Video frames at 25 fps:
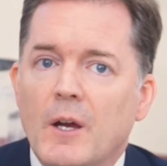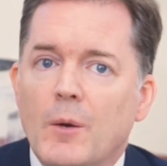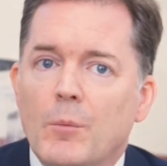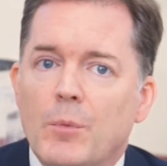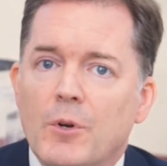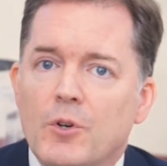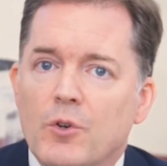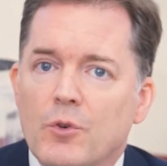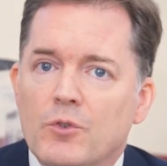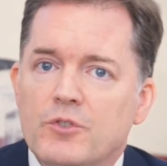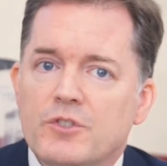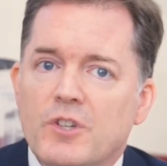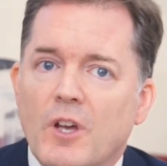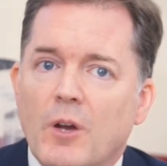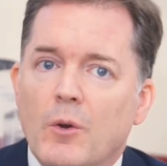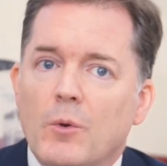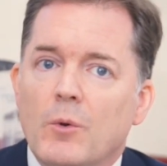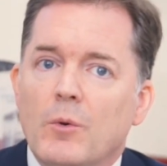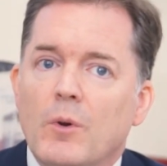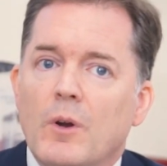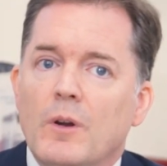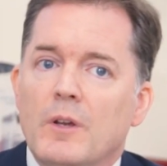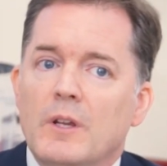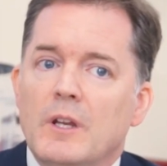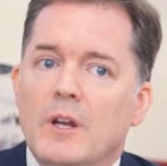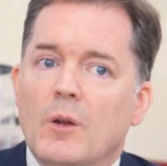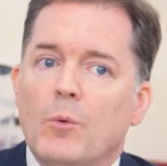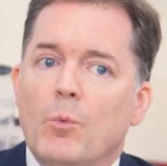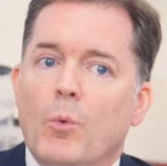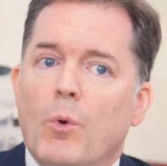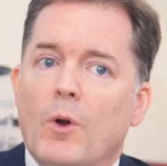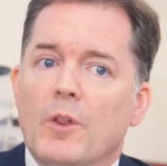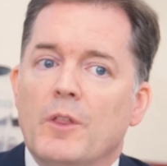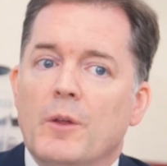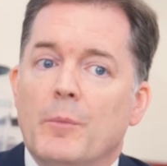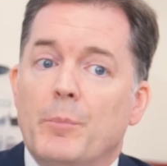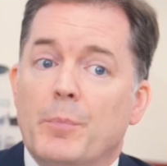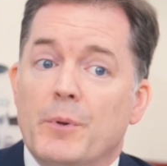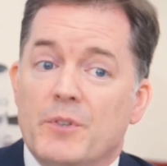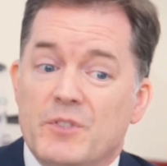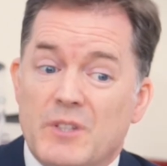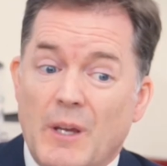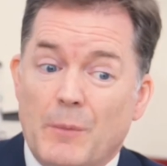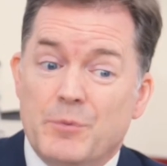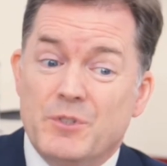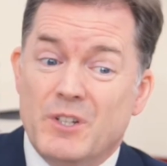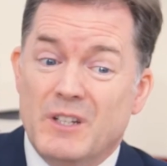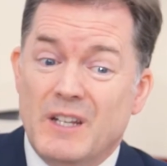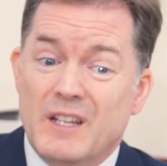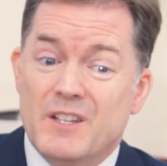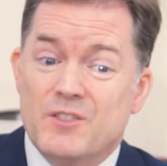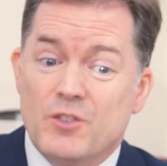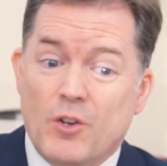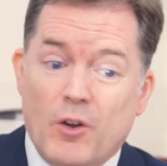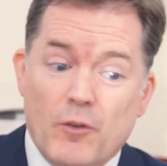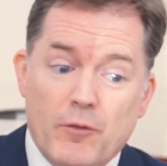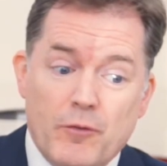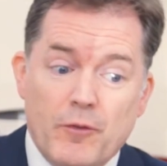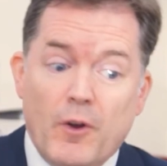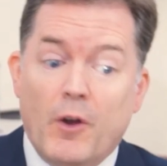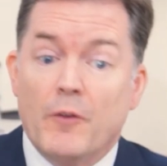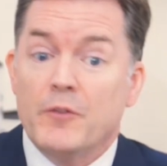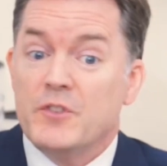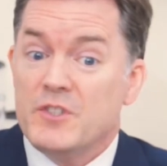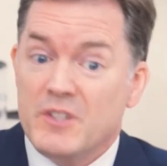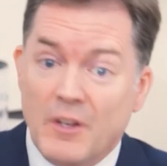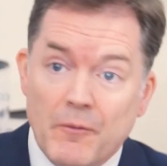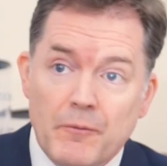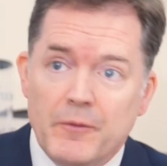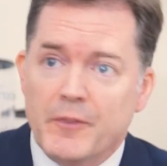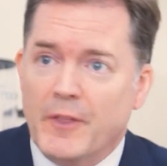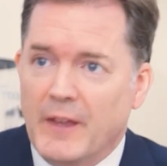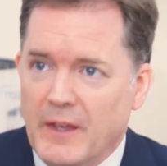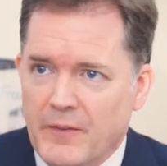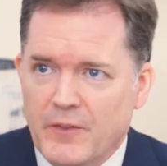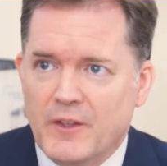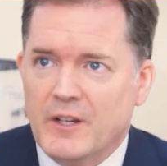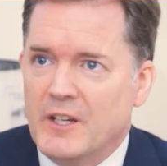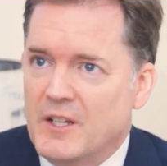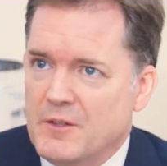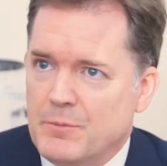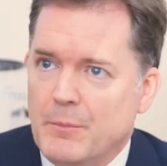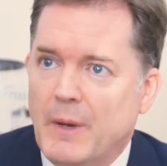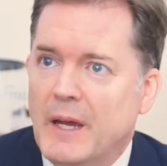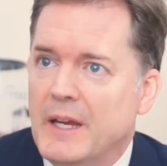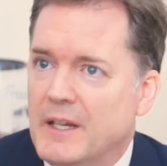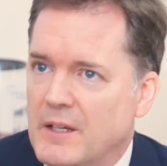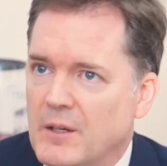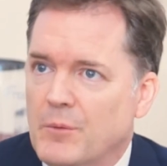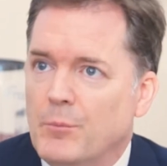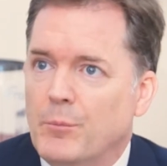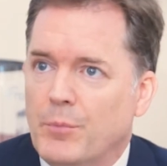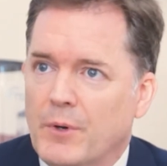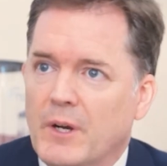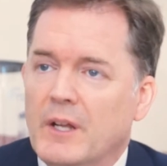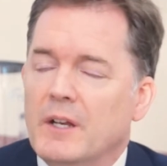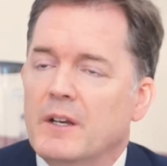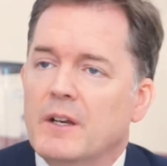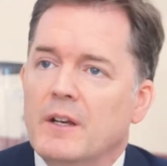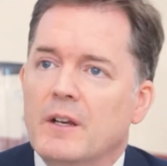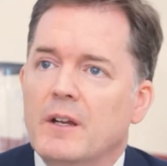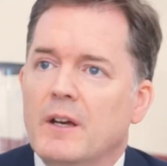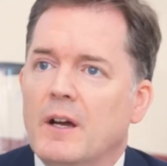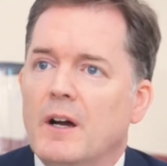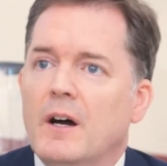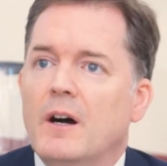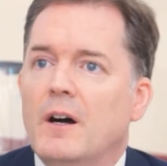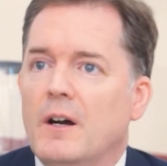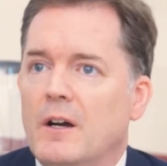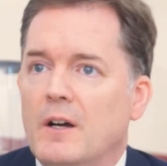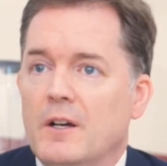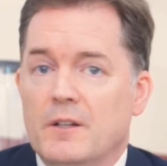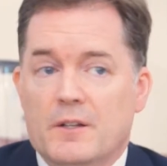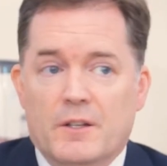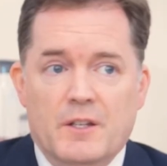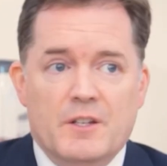but also what the perception is of something that is made in Britain at